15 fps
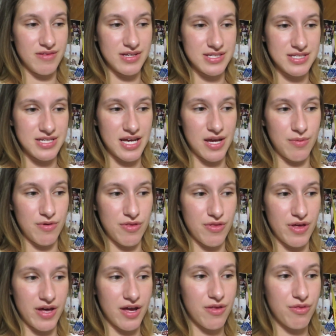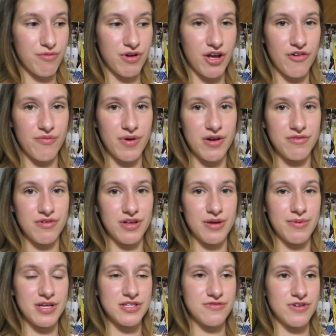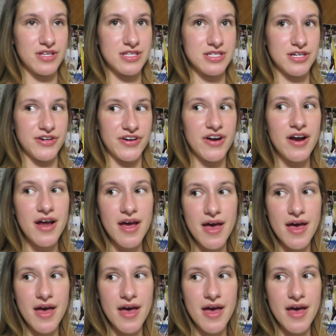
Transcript: this day with like 3 of my really best friends here.